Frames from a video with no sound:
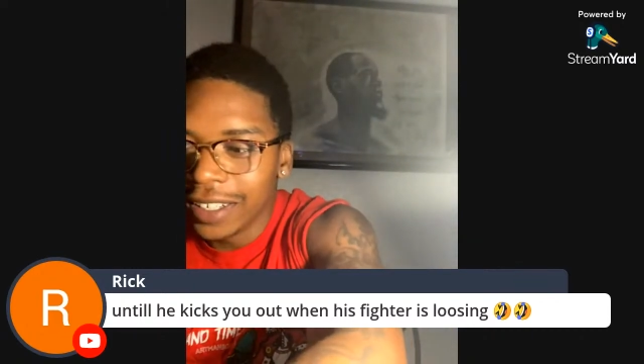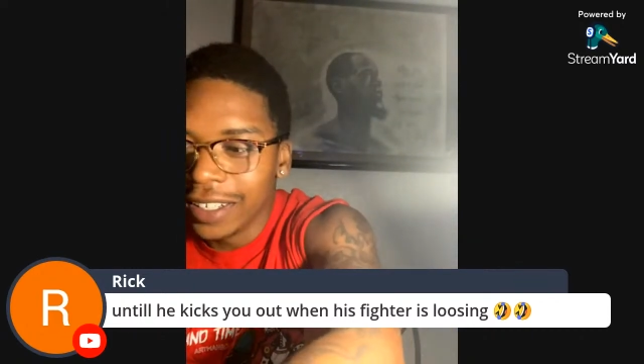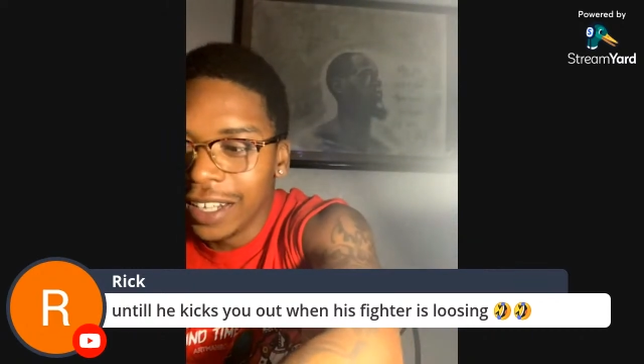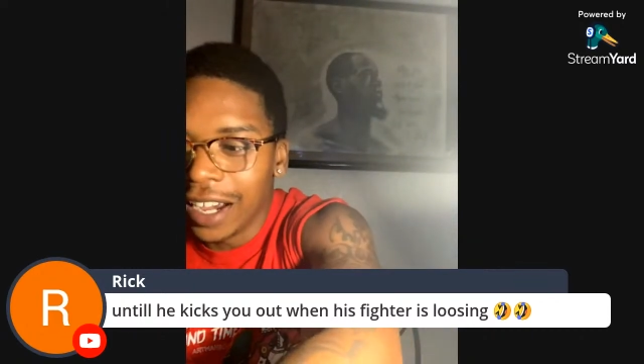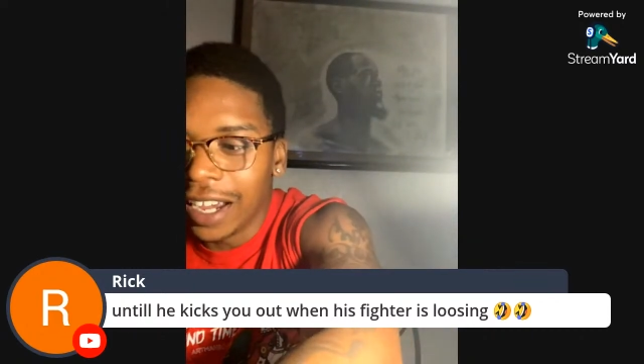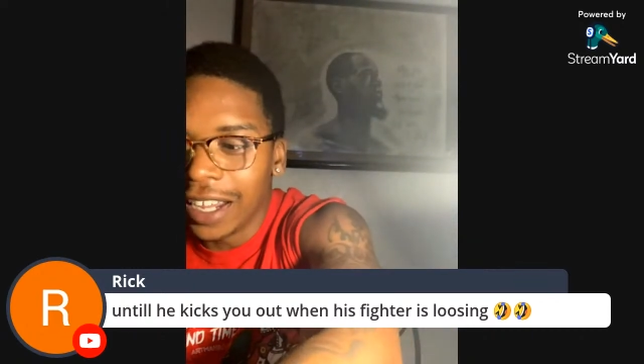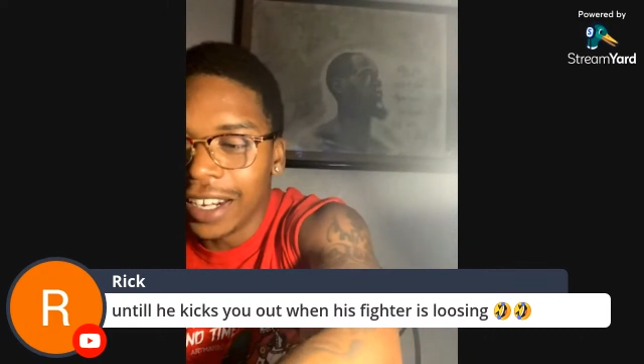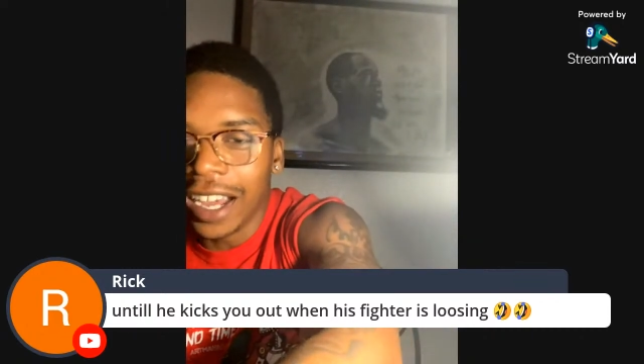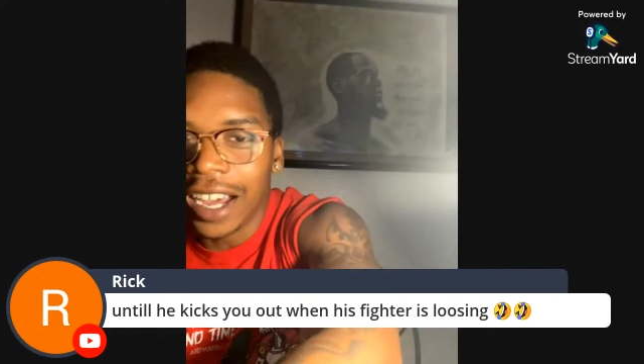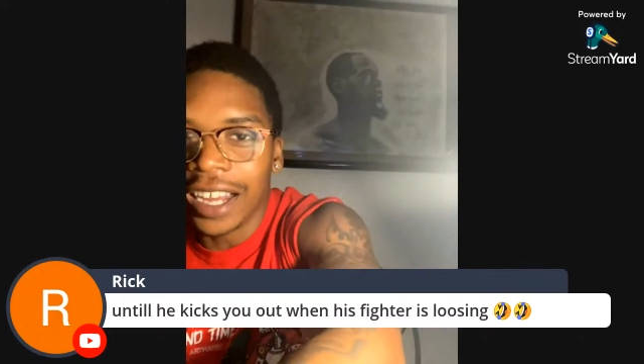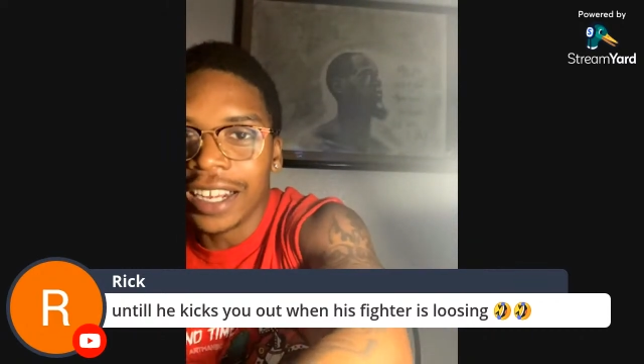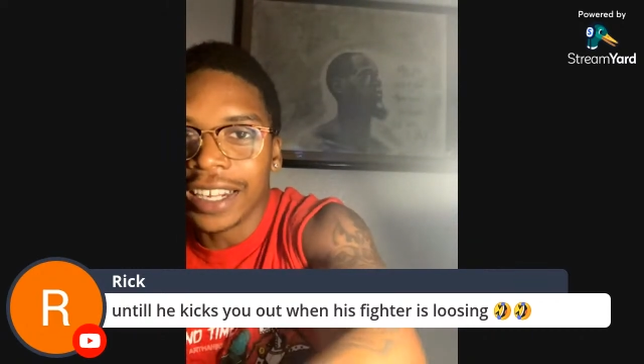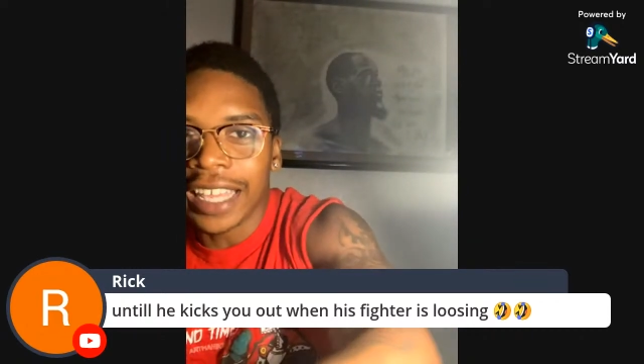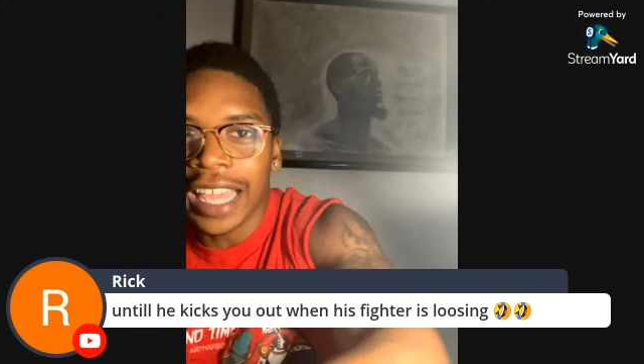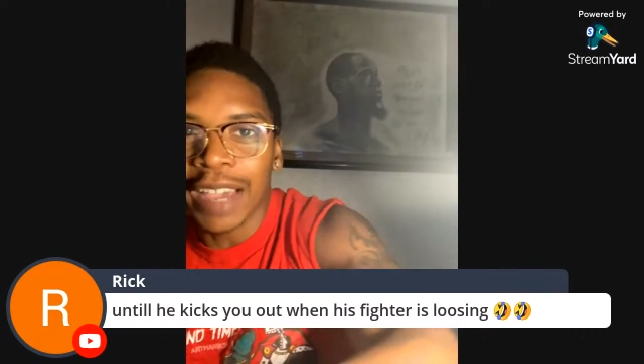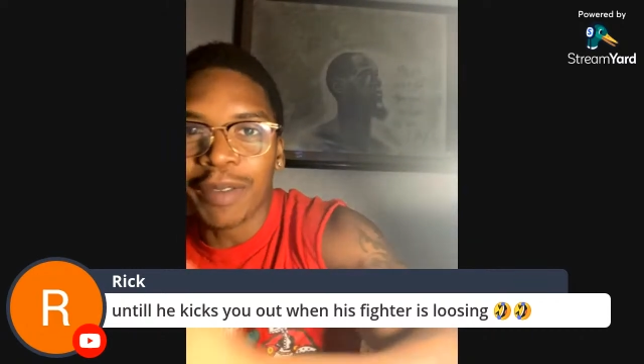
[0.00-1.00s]
Nah,
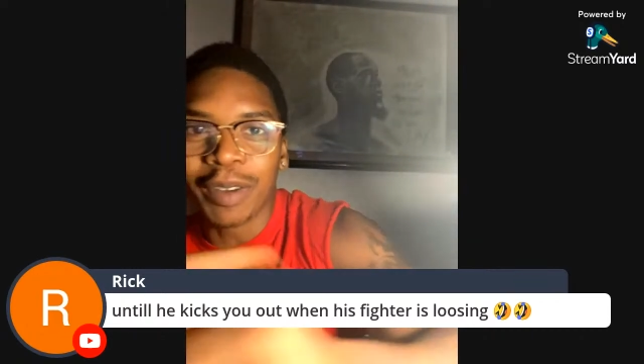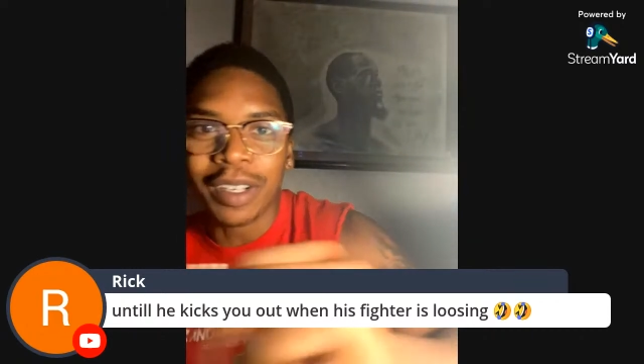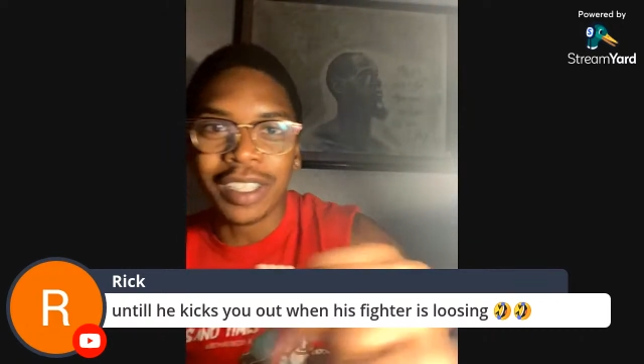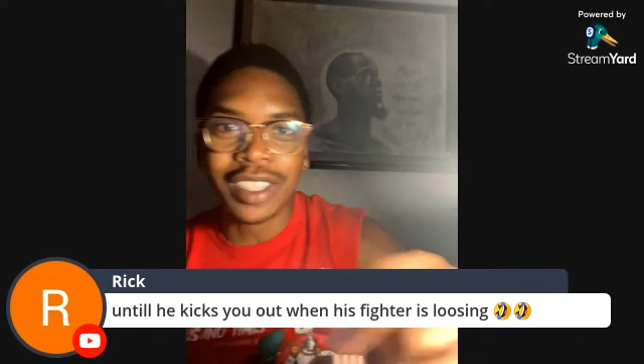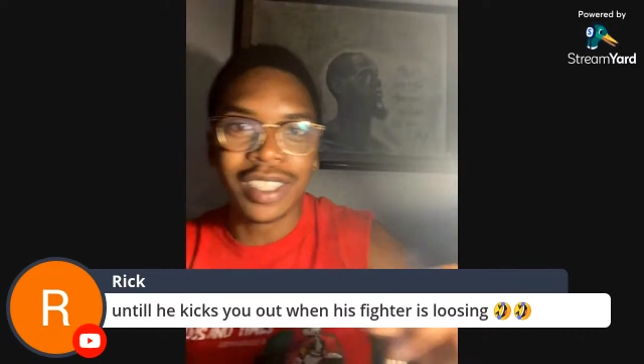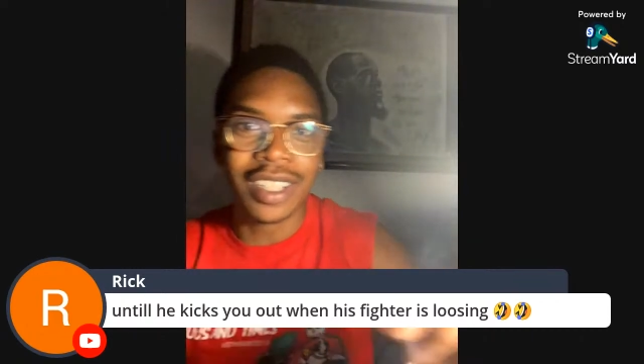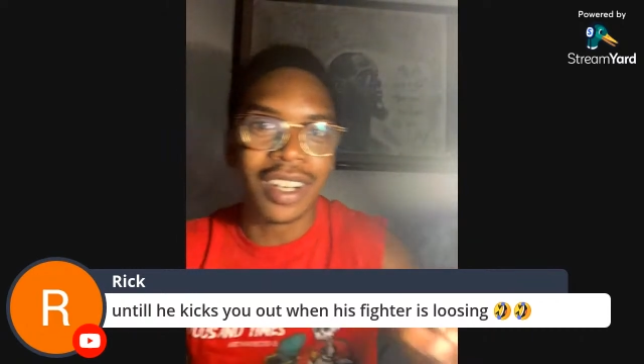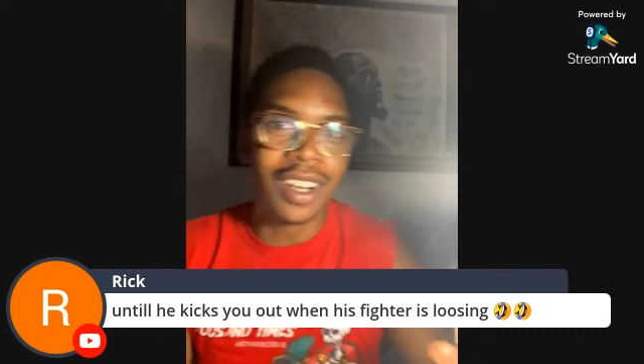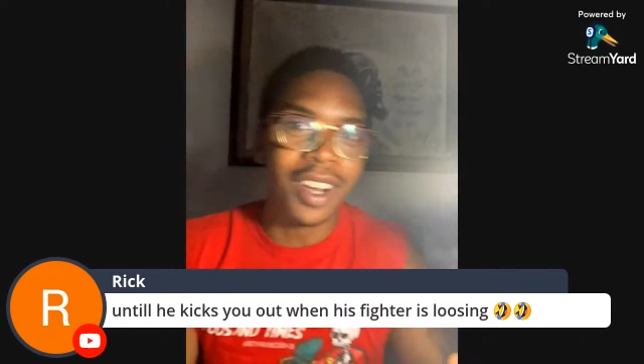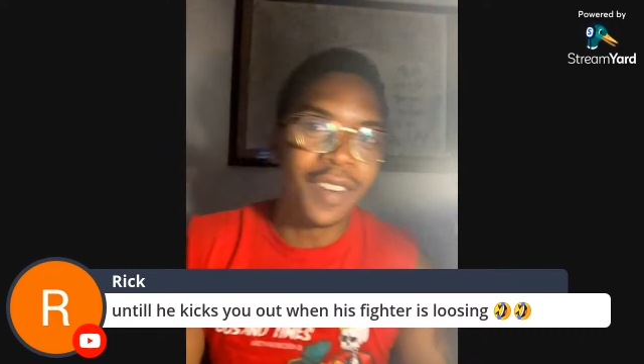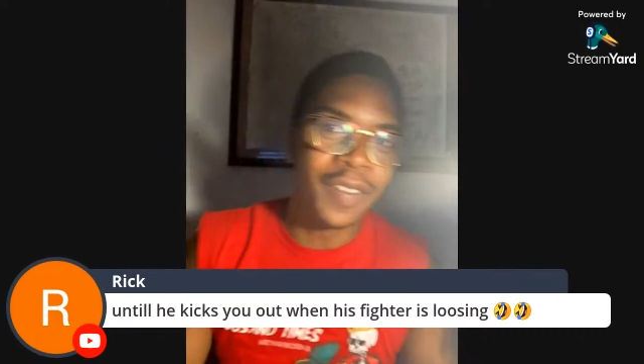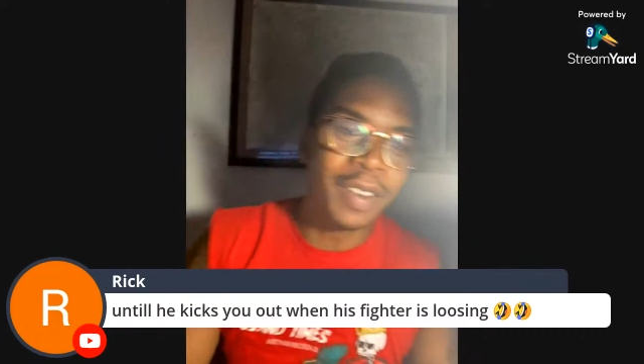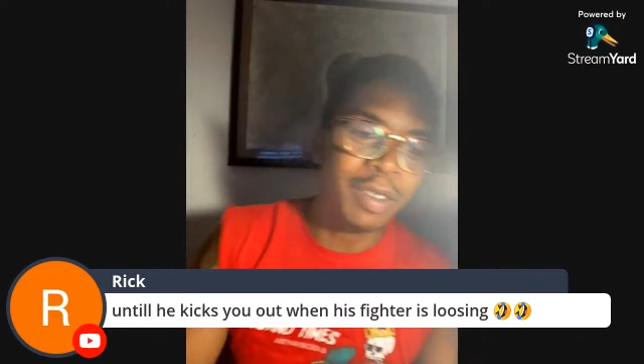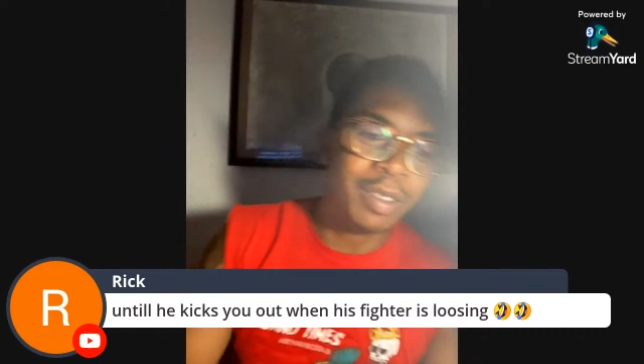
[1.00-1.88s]
the cable didn't shut off. It